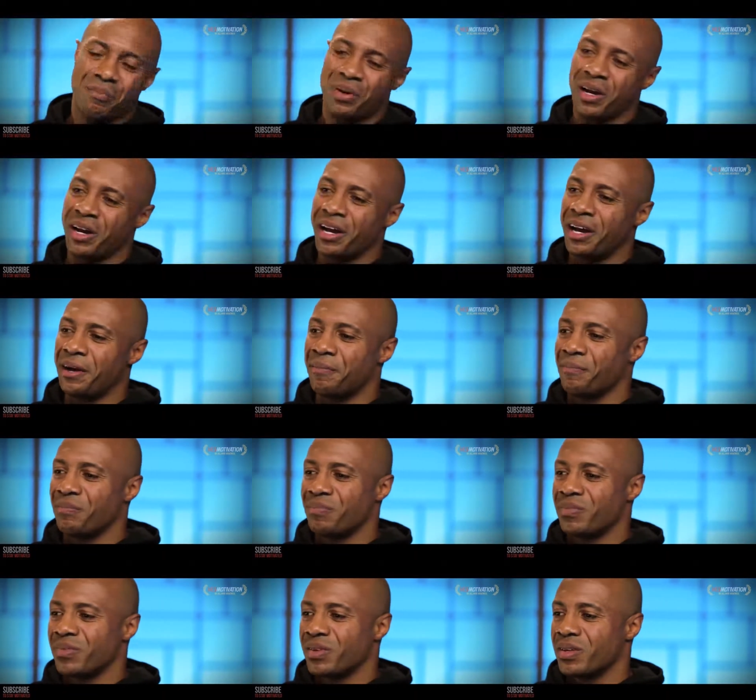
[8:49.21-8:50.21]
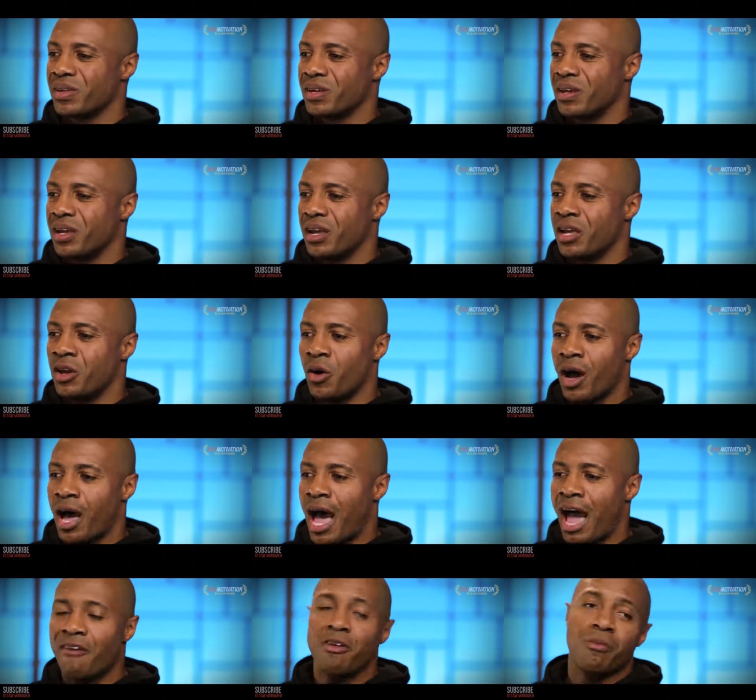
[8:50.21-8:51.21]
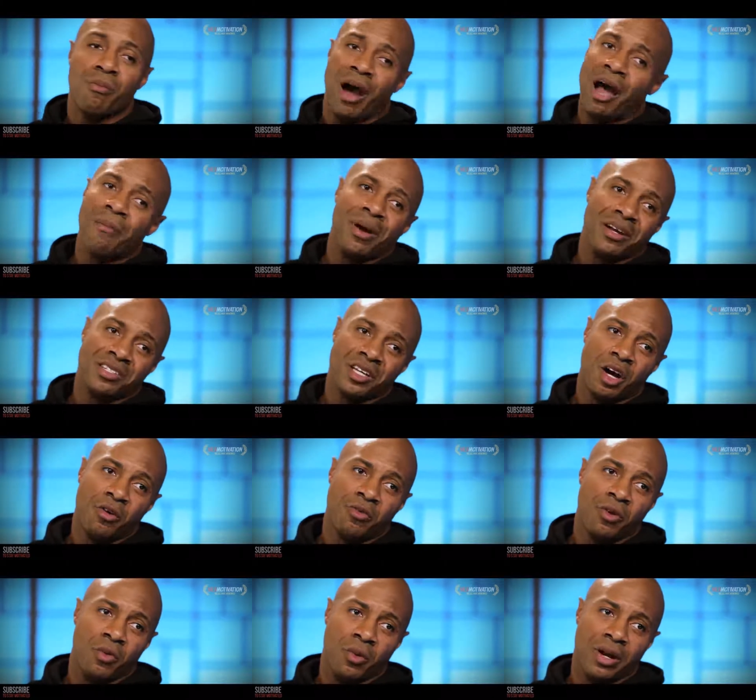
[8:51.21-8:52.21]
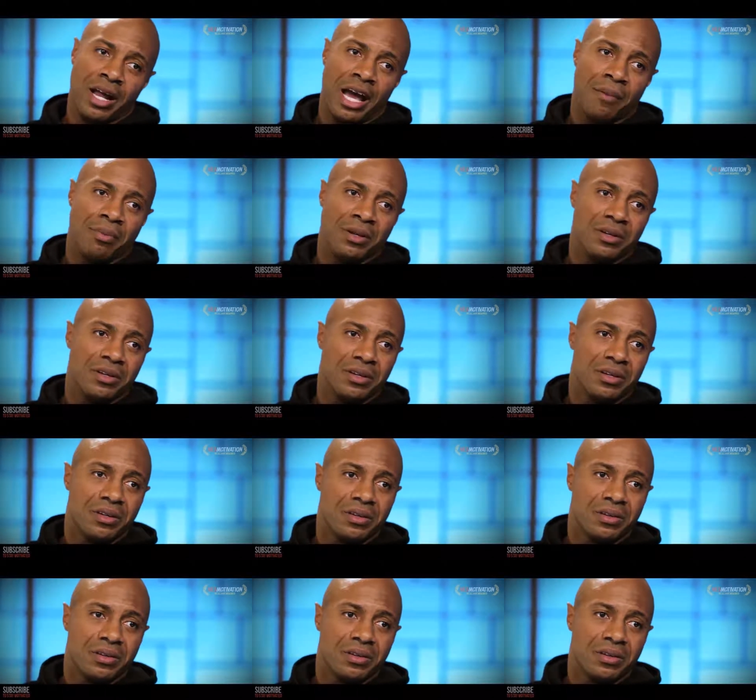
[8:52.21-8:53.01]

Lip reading: But, I remind myself of what happened.